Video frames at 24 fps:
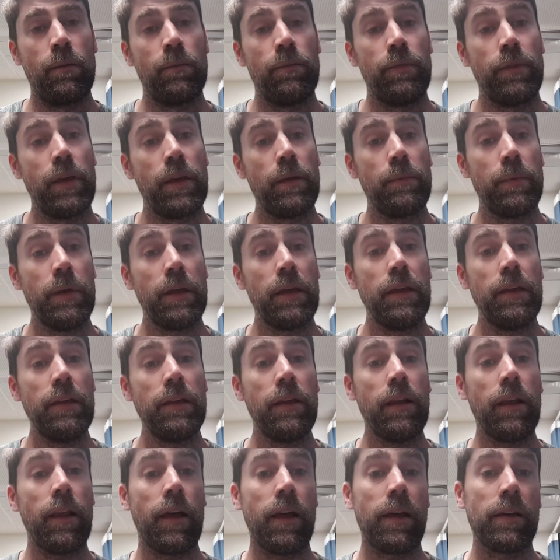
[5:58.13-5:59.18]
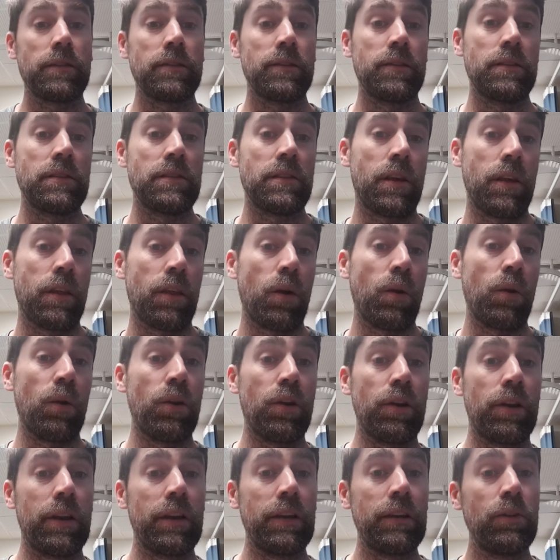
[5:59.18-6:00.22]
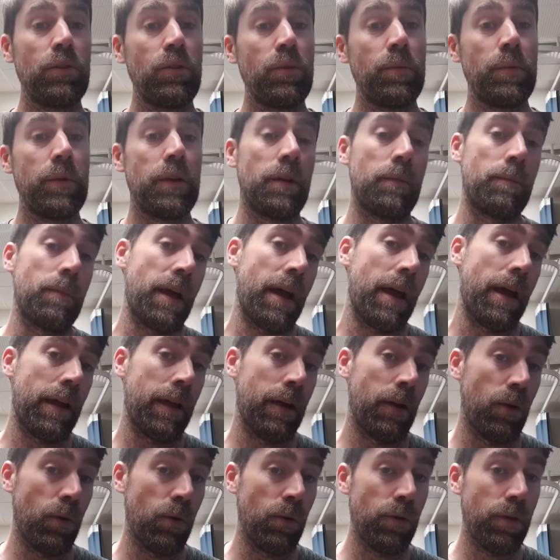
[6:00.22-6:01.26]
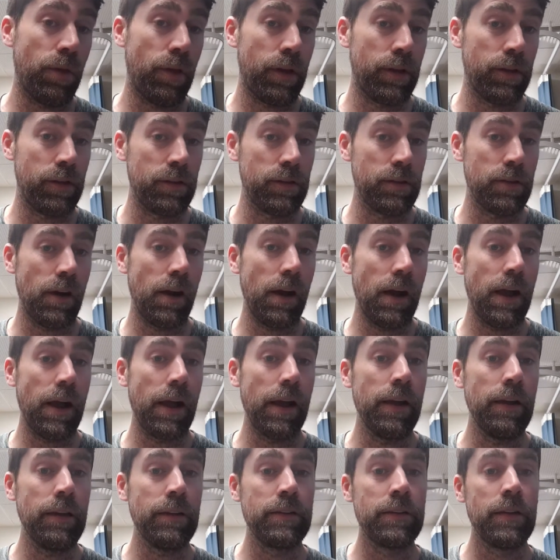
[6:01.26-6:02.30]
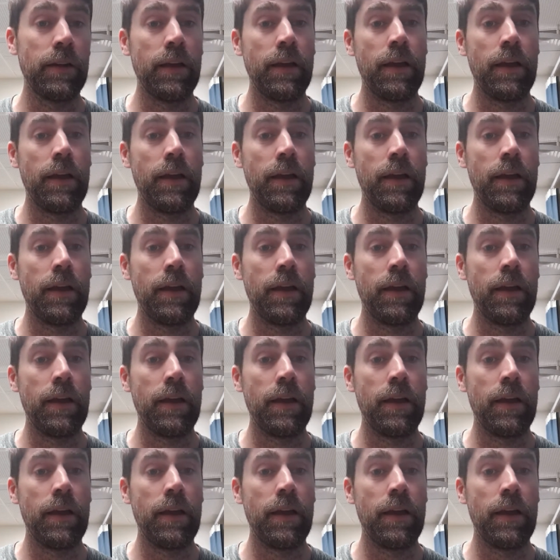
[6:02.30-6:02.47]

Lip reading: their PE classes, so they'll learn a little bit about health and diet,